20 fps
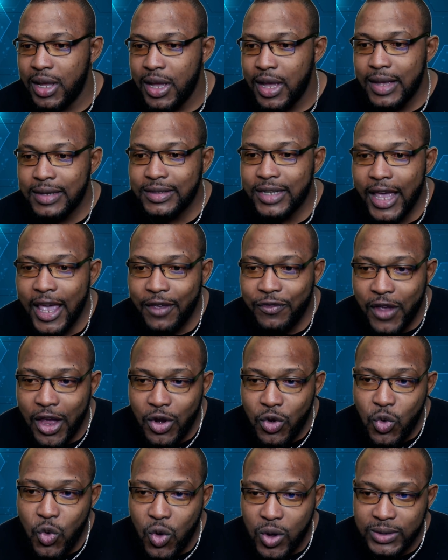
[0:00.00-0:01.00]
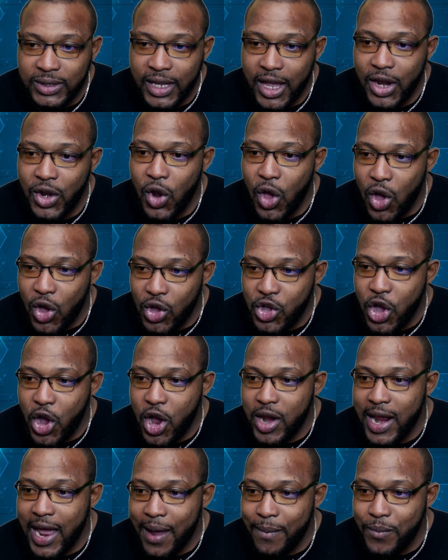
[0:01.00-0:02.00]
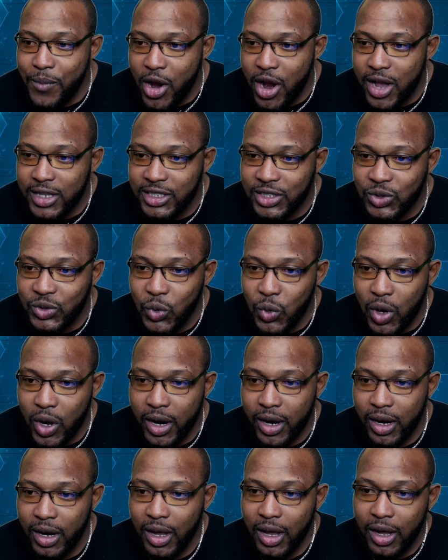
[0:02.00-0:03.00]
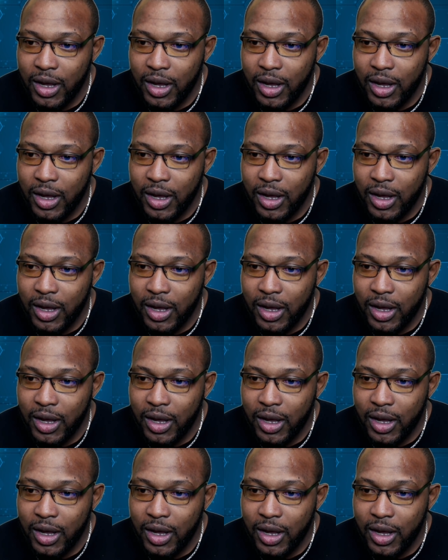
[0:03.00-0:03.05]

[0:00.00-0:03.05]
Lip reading: So if you know so you don't go in a merch store,